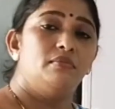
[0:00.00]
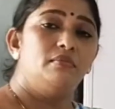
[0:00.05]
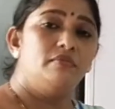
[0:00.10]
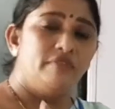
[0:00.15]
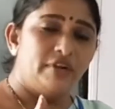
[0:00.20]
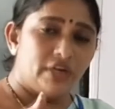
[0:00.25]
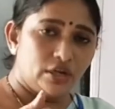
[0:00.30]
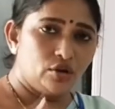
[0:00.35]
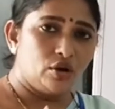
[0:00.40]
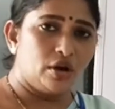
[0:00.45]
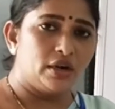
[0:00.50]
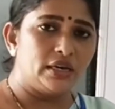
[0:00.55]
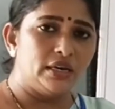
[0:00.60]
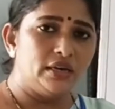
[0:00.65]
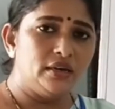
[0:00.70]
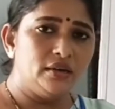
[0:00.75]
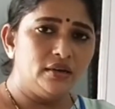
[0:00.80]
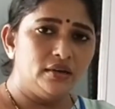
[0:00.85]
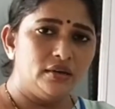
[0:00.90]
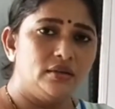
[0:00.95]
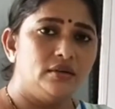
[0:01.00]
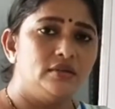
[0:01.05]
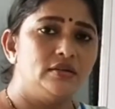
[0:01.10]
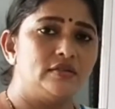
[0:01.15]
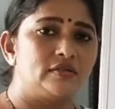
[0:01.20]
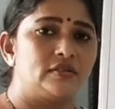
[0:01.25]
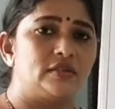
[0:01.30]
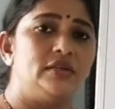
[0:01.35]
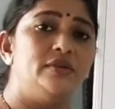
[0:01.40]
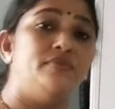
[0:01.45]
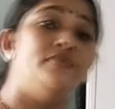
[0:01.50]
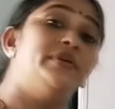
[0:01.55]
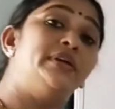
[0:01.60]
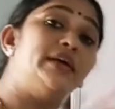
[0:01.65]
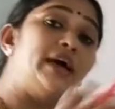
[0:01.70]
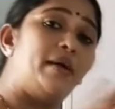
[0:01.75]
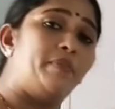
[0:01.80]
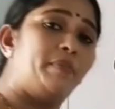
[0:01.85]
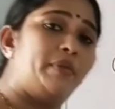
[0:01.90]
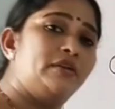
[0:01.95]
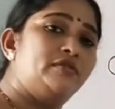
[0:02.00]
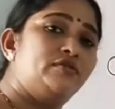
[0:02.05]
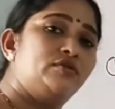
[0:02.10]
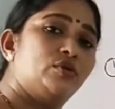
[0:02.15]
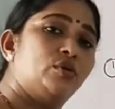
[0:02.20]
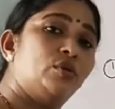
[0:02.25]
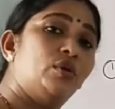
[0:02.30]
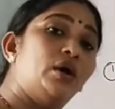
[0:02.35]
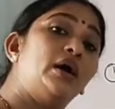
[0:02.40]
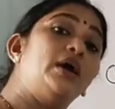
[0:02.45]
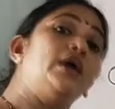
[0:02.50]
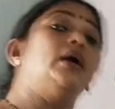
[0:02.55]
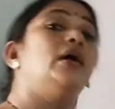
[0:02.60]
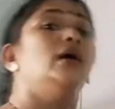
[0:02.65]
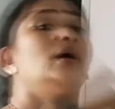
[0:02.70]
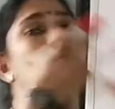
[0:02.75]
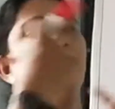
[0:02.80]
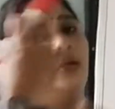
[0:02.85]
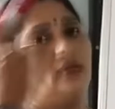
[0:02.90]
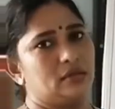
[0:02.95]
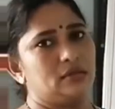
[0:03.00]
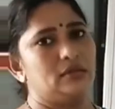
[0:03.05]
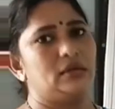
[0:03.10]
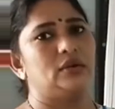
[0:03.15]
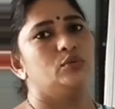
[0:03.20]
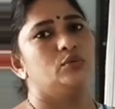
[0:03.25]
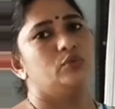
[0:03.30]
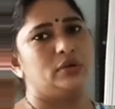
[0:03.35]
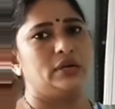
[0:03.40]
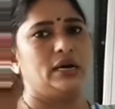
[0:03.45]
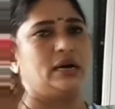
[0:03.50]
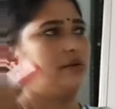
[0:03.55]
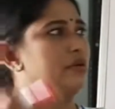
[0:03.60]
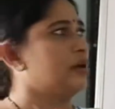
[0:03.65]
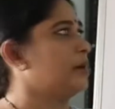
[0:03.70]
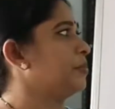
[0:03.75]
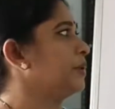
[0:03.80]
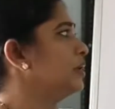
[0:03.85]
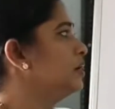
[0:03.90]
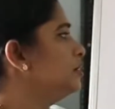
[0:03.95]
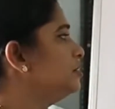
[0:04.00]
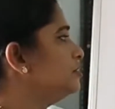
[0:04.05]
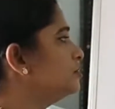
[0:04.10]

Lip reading: we are talking just if it happened, so that would have happened.